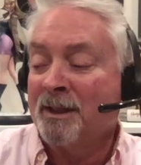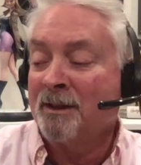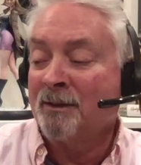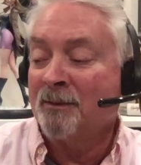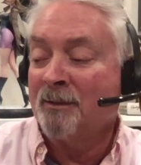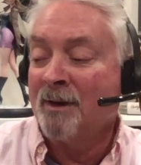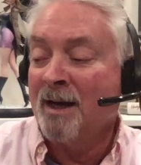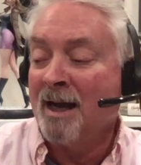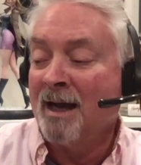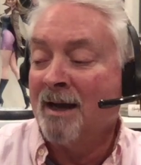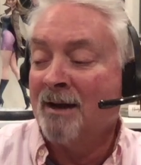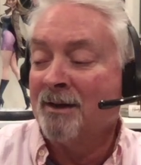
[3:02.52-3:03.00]

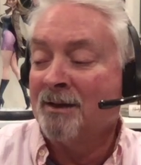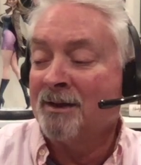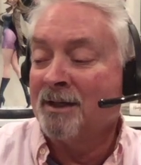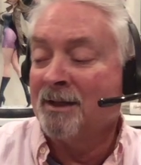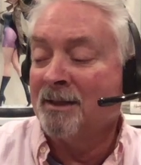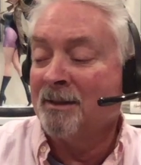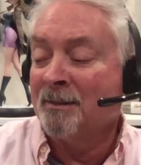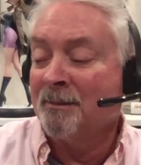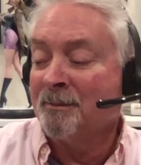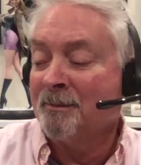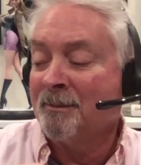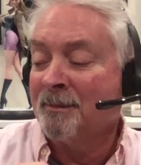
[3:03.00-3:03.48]
around
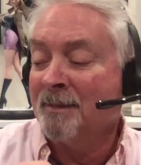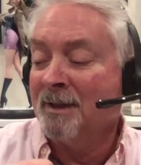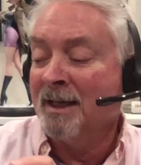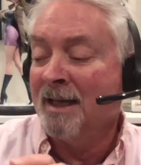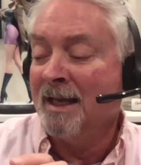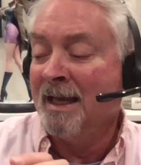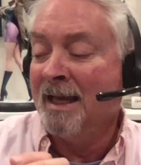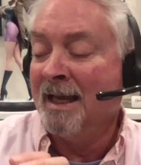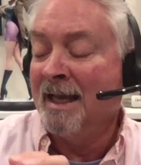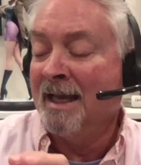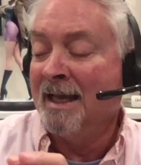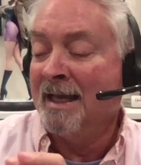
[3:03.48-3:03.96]
him.
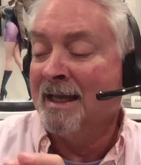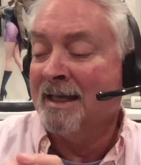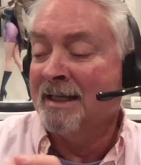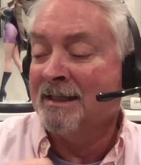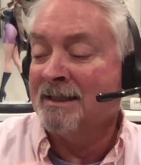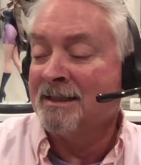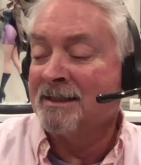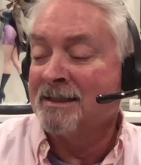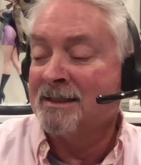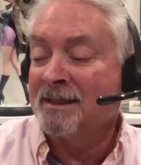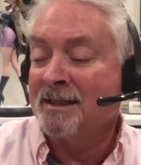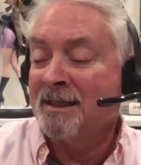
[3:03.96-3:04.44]

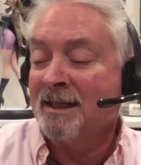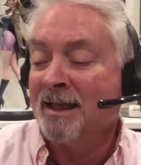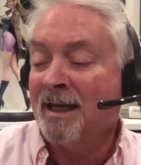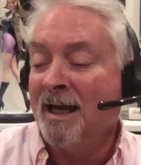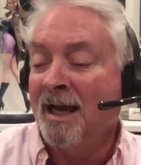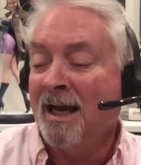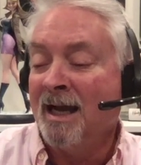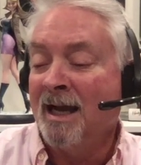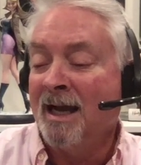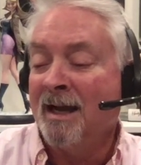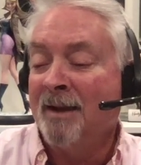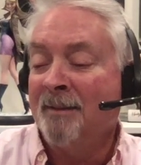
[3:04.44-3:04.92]
And
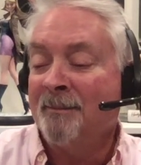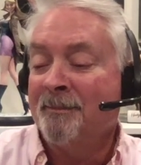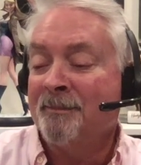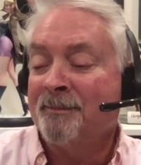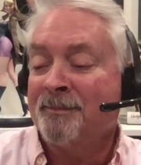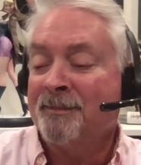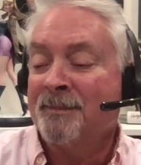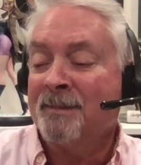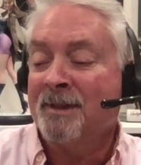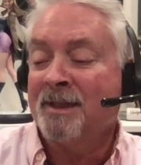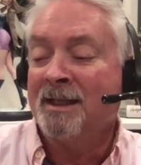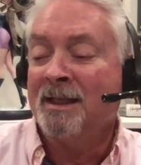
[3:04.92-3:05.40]
um,
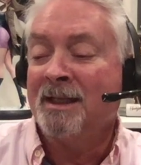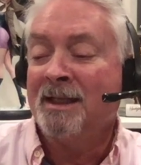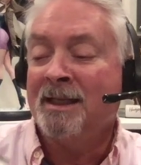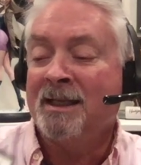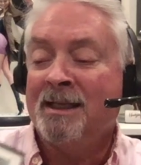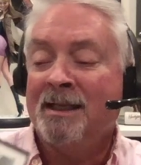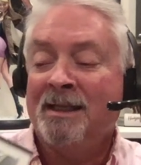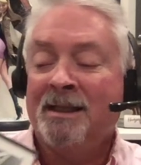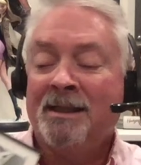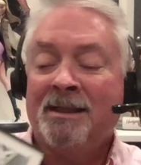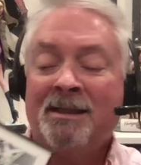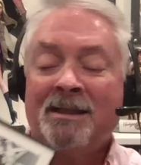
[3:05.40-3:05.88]

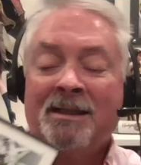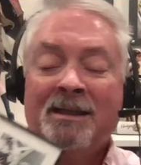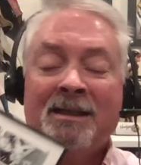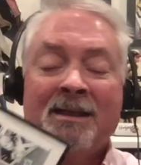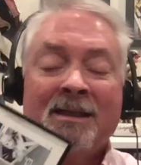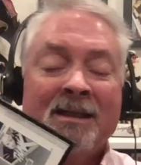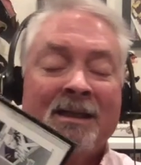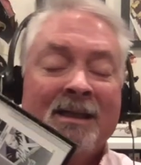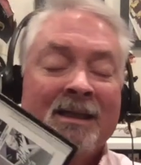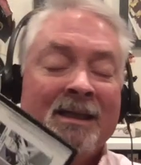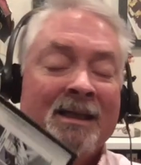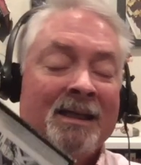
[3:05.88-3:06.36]
he,
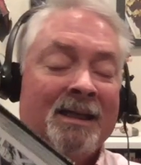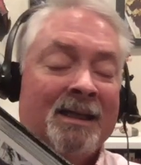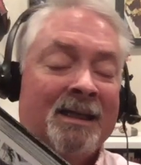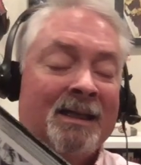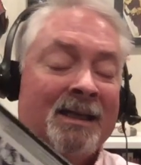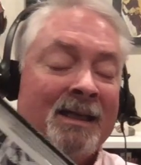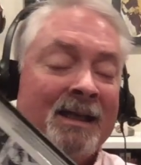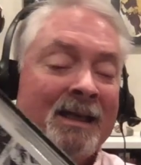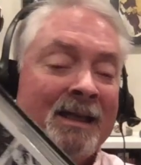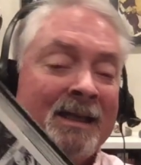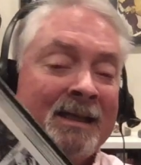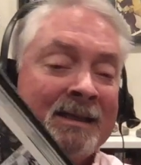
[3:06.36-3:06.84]

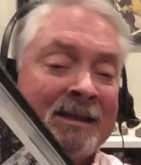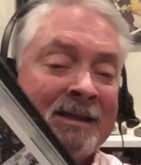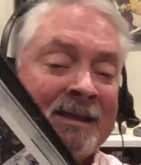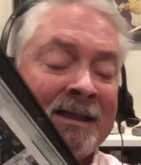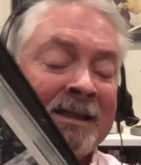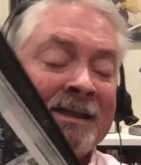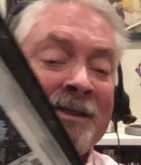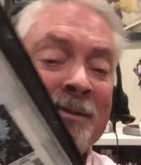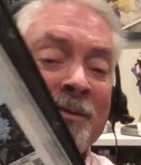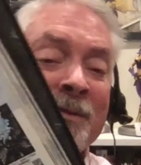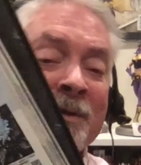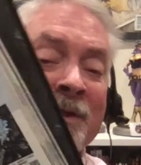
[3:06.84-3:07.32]

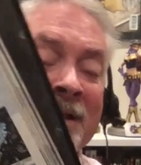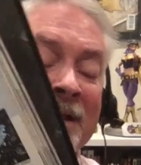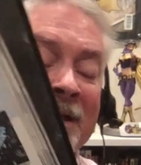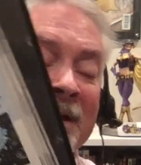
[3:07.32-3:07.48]
this was a